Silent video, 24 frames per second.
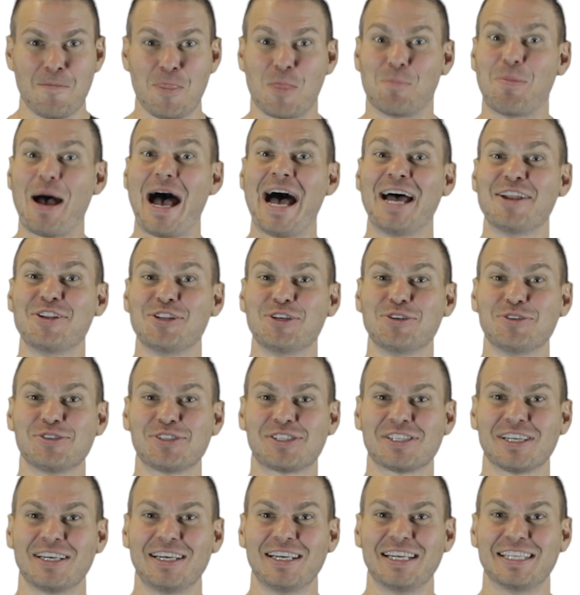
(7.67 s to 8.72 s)
Bad
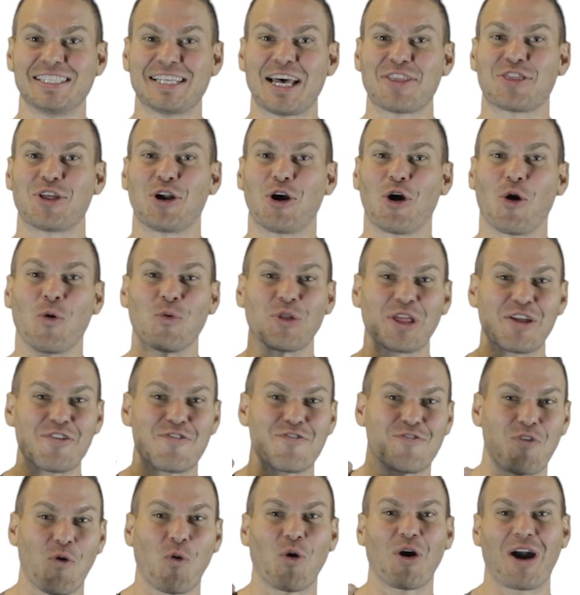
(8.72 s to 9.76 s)
news is that there are only
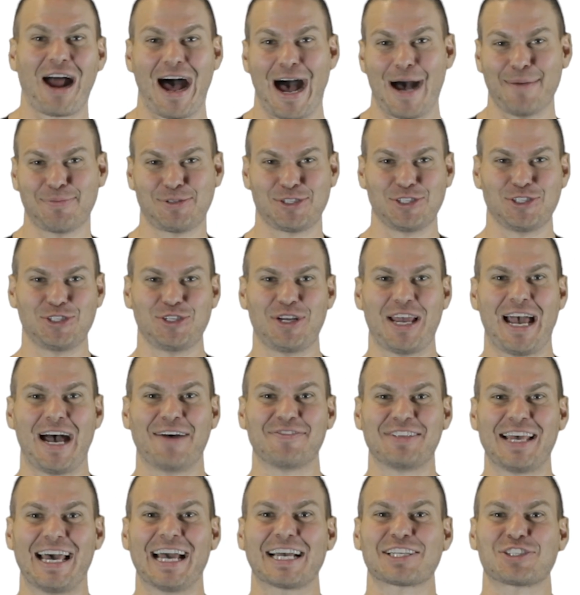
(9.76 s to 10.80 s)
4 options you
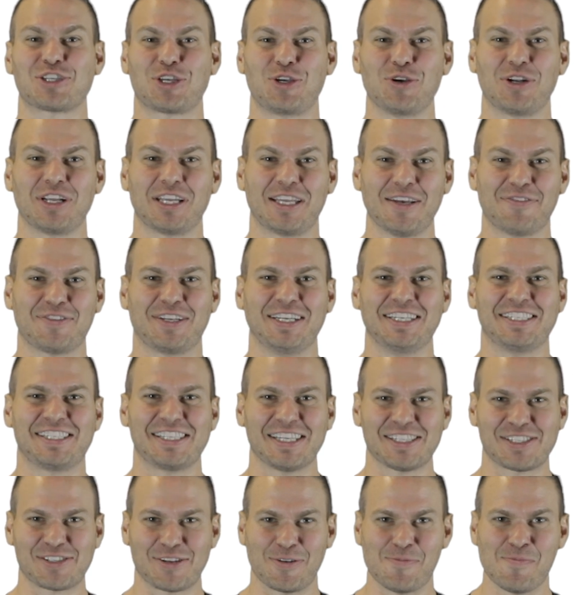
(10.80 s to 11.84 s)
have to execute a gifting
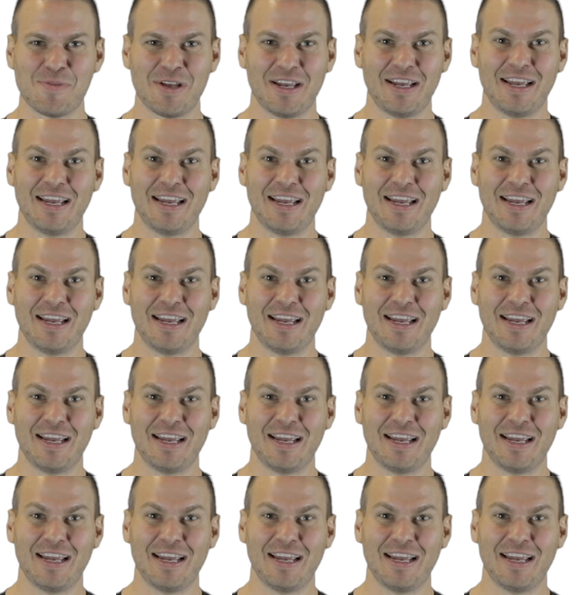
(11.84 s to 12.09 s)
system.